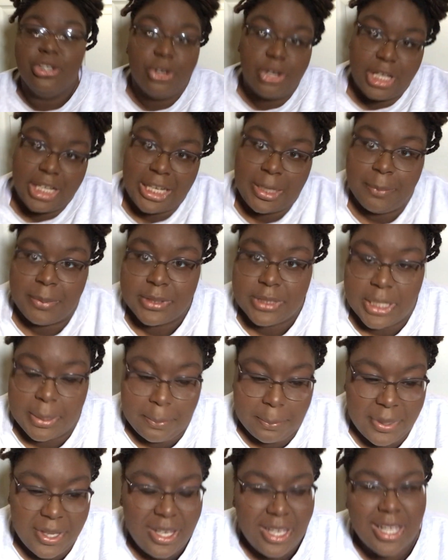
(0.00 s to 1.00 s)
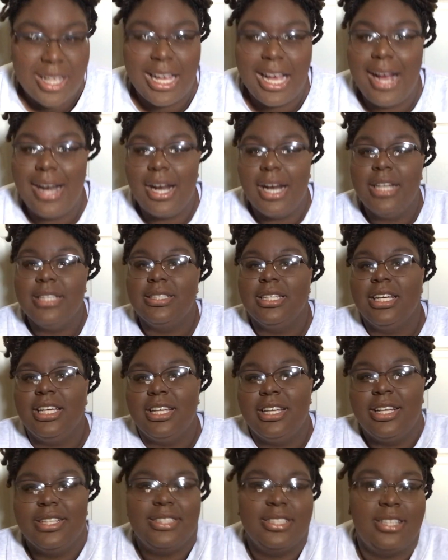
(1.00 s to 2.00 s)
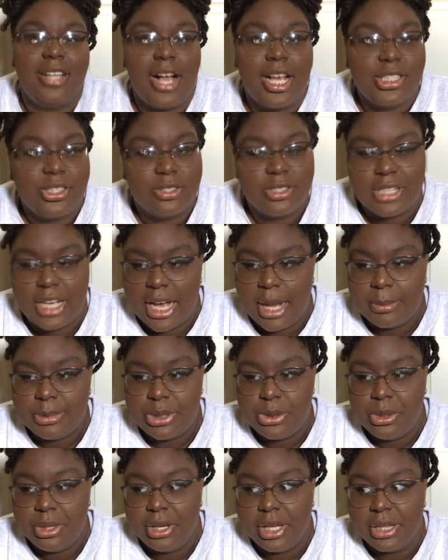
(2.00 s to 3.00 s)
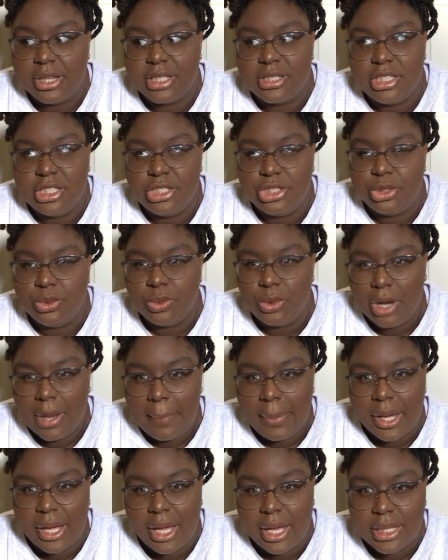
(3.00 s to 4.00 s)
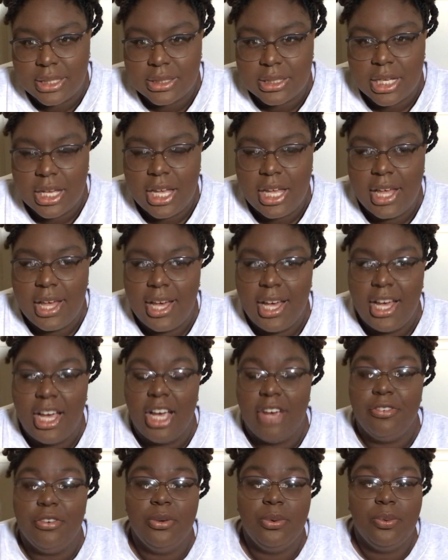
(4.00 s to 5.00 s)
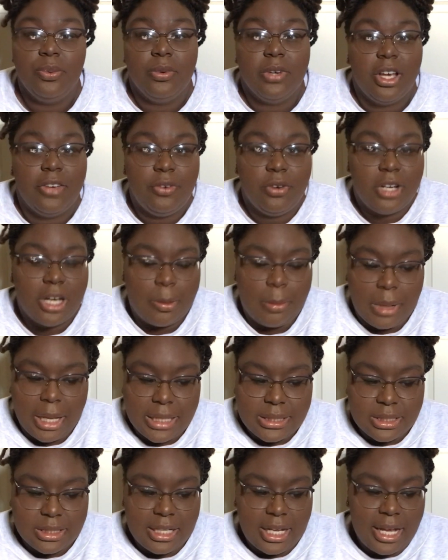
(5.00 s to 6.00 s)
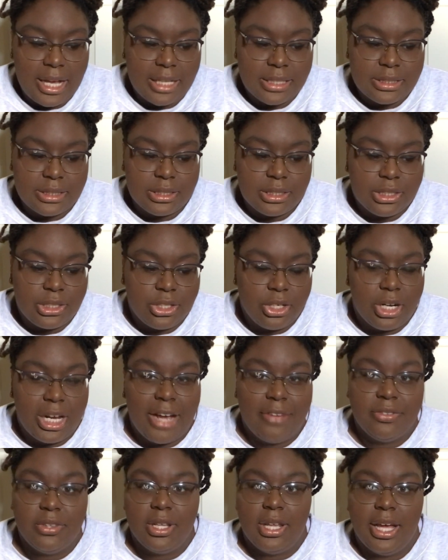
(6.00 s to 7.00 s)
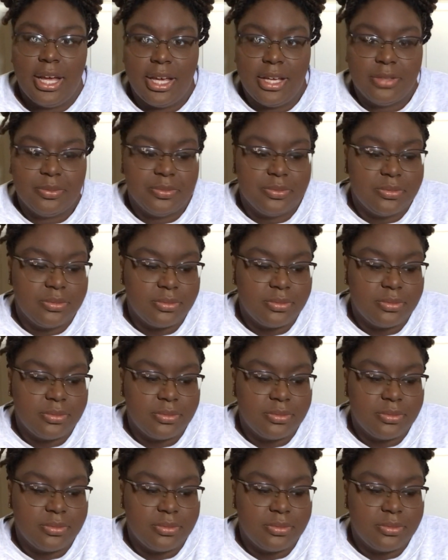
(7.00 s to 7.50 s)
your campus, and be honestly get to class on time so you can get the seat you want, because if you if you come late to class, you're gonna have to like